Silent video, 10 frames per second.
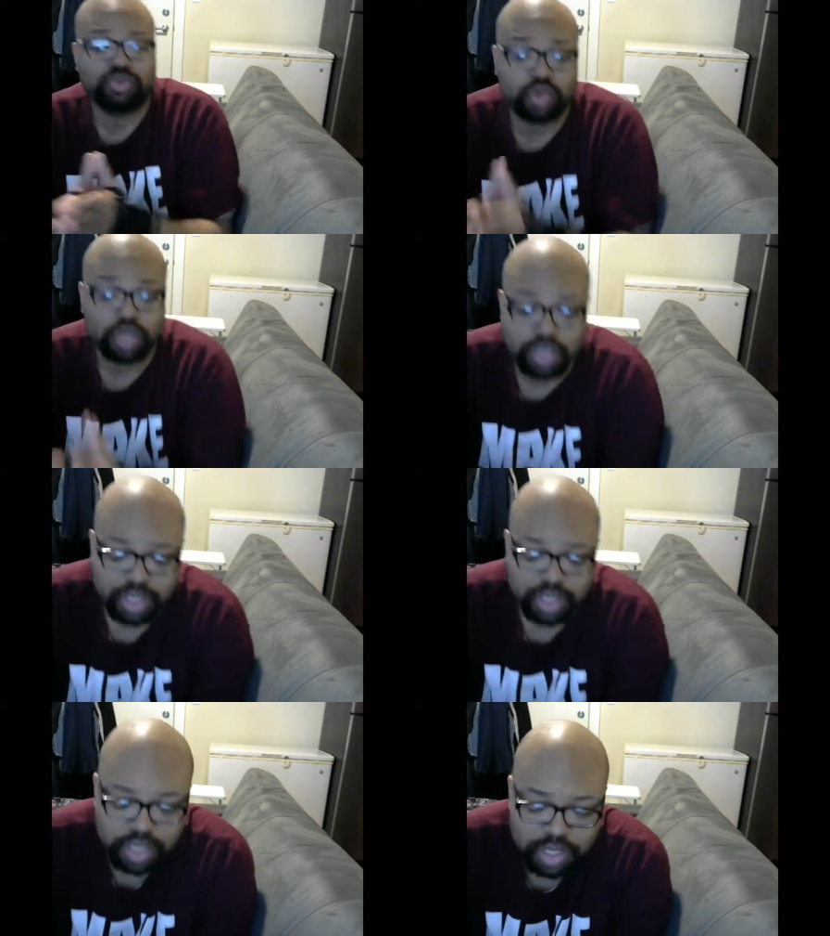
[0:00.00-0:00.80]
one
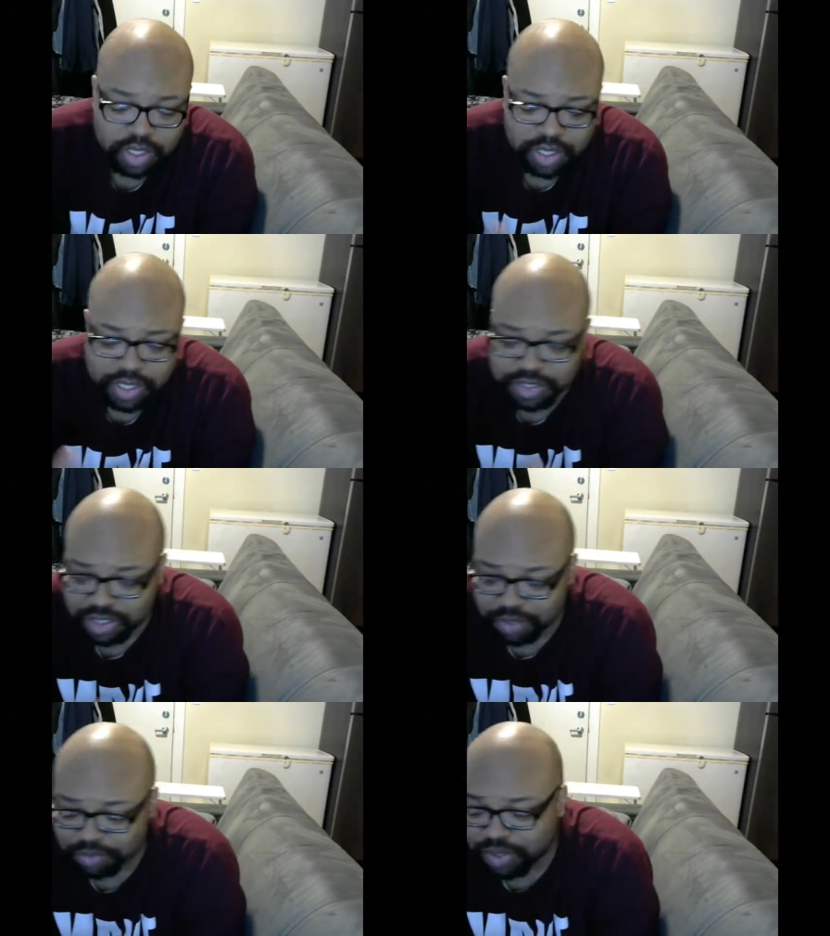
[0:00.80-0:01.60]
is
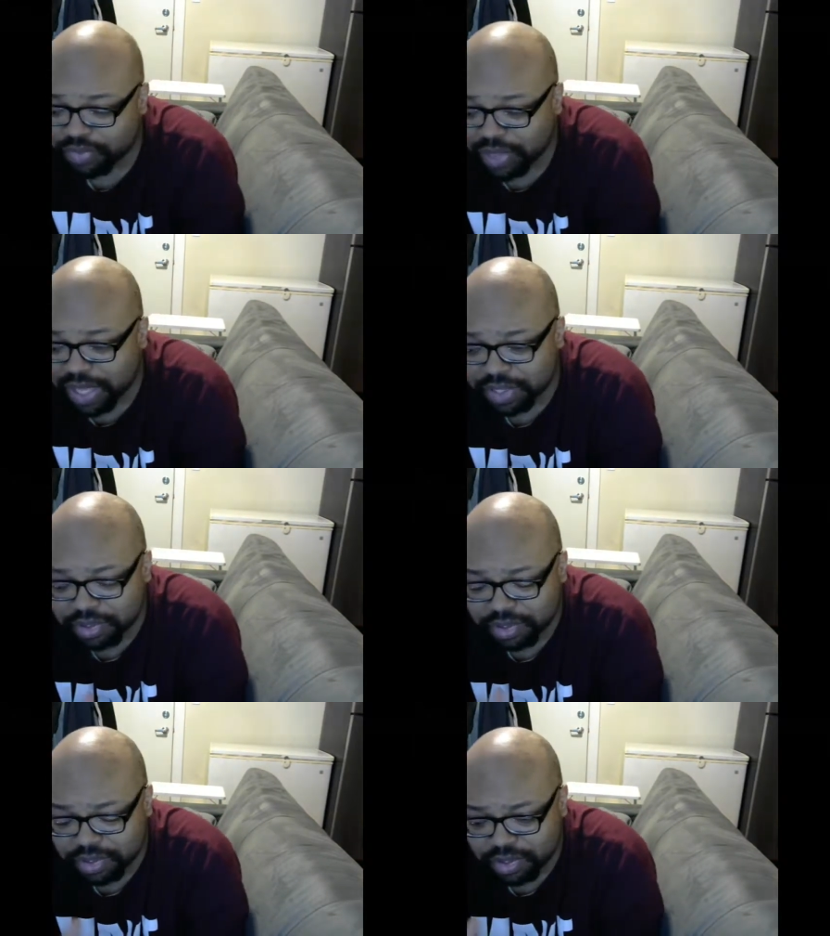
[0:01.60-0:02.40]
something that